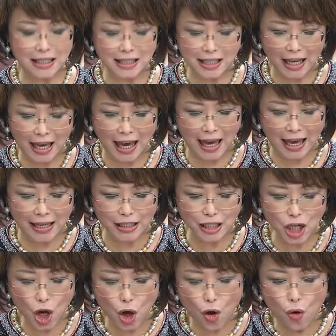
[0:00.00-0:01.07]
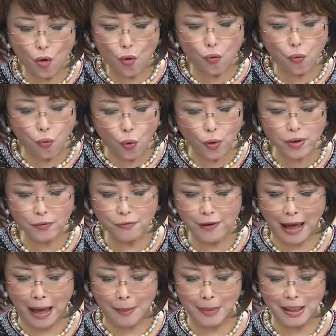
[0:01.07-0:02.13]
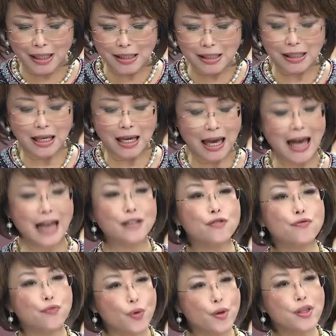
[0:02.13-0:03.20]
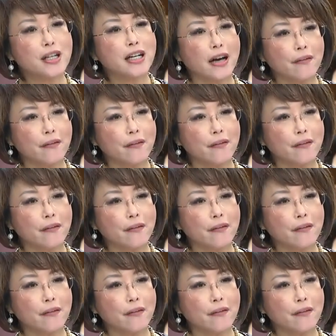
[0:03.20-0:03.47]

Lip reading: in the end for the families and for the